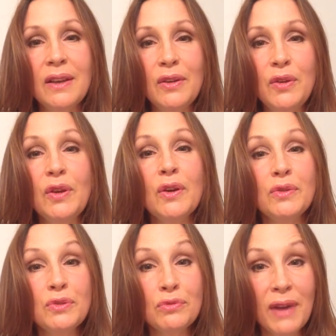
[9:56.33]
You can go
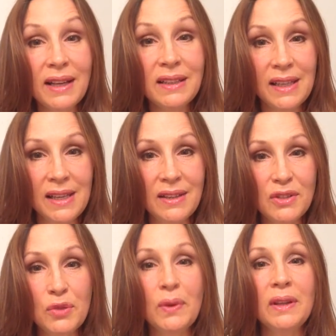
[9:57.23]
directly
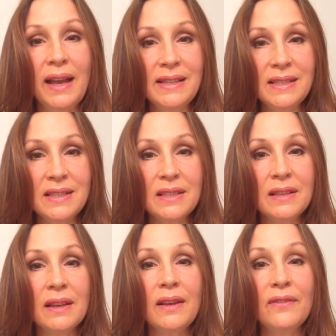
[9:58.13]
to a licensed
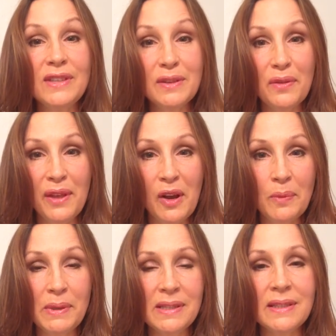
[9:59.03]
physical
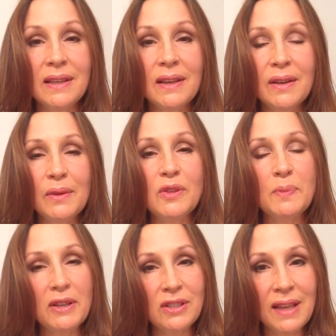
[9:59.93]
therapist who
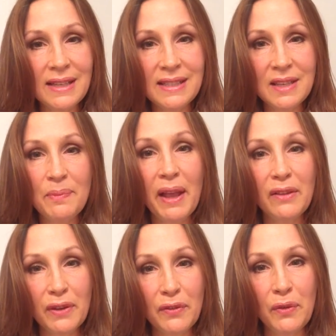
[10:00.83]
specializes in
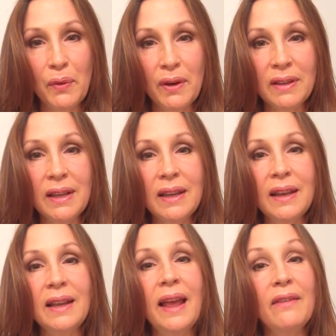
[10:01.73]
pelvic floor
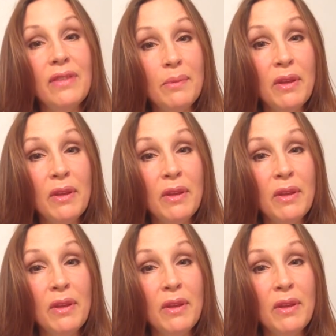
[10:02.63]
and have them